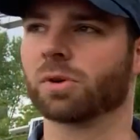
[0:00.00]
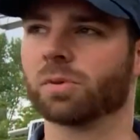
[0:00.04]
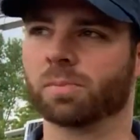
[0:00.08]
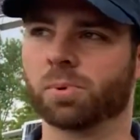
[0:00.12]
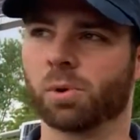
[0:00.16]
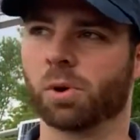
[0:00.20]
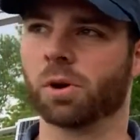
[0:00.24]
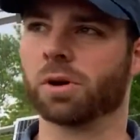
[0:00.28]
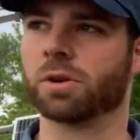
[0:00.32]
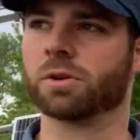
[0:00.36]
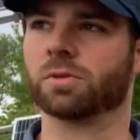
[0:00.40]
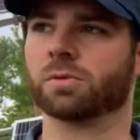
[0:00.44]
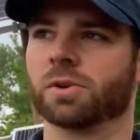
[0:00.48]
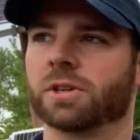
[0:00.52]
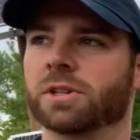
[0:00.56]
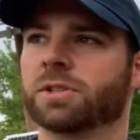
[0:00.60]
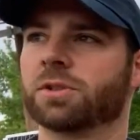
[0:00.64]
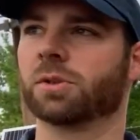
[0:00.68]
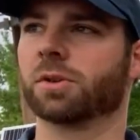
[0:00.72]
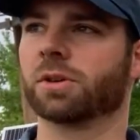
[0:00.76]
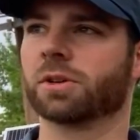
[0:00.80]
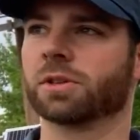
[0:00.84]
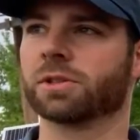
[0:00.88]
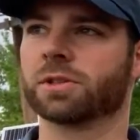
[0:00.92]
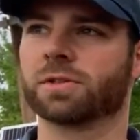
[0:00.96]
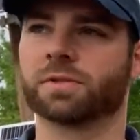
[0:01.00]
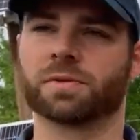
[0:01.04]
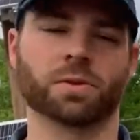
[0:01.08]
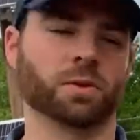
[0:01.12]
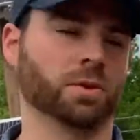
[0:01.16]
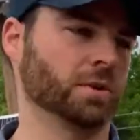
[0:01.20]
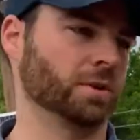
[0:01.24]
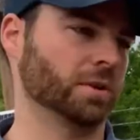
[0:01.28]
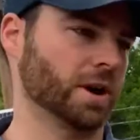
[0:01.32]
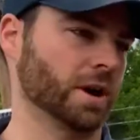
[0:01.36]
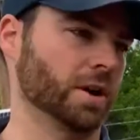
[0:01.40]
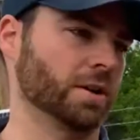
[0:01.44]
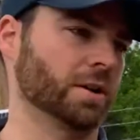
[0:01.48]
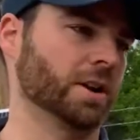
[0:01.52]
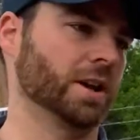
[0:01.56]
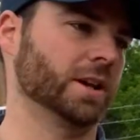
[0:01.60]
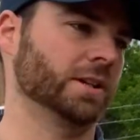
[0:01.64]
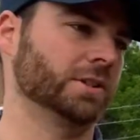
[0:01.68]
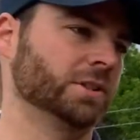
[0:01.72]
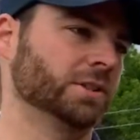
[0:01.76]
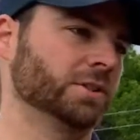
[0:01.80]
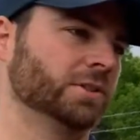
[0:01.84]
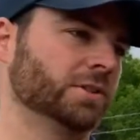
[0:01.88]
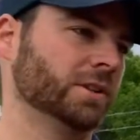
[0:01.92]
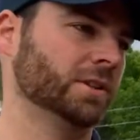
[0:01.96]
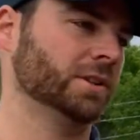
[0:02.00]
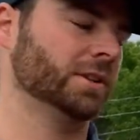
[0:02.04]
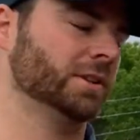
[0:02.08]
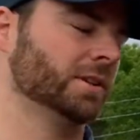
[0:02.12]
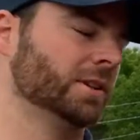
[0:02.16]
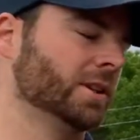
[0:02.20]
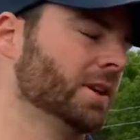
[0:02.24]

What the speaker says: So important resource for our agency.